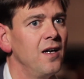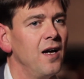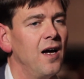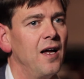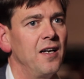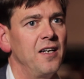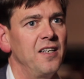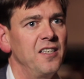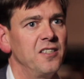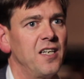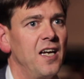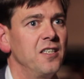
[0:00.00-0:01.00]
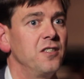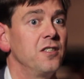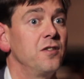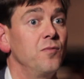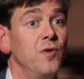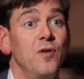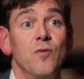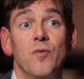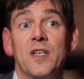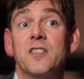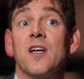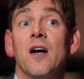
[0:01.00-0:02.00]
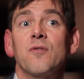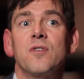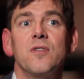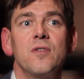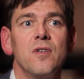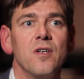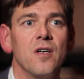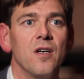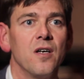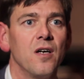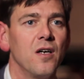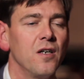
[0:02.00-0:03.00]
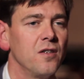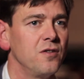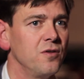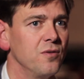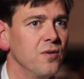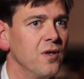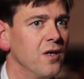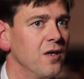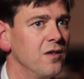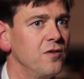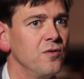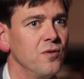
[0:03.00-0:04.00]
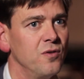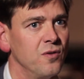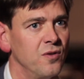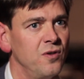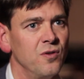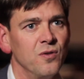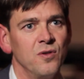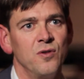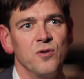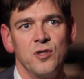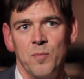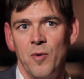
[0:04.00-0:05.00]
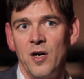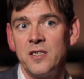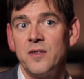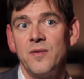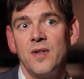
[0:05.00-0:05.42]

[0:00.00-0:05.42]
And in these cases, we'll reach out to support.